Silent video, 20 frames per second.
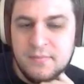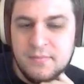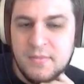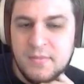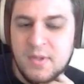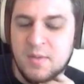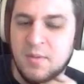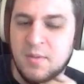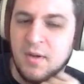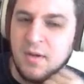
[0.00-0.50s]

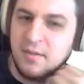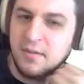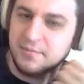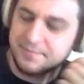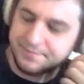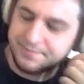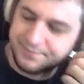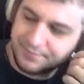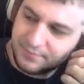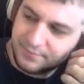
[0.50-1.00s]
Well,
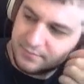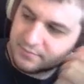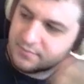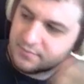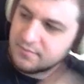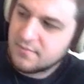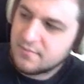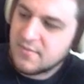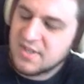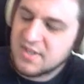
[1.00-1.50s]

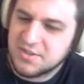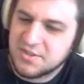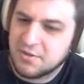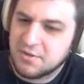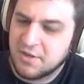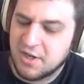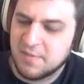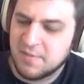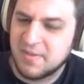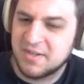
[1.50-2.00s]
so
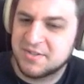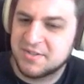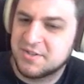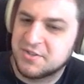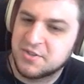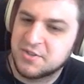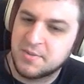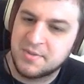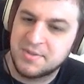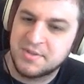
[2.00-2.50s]
here, because
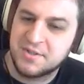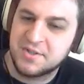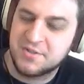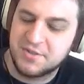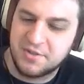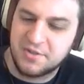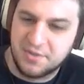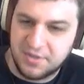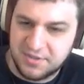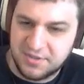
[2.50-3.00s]
there's so much
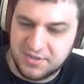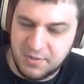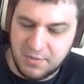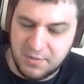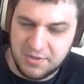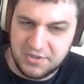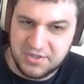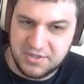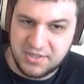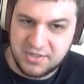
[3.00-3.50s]
uncertainty,
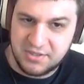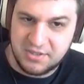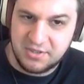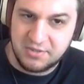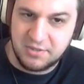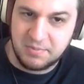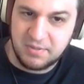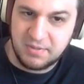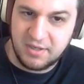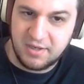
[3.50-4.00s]
someone just has to
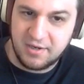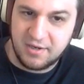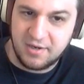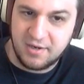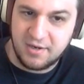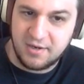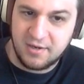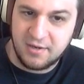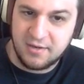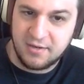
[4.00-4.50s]
duplicate a
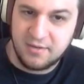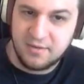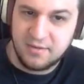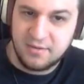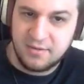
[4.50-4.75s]
card.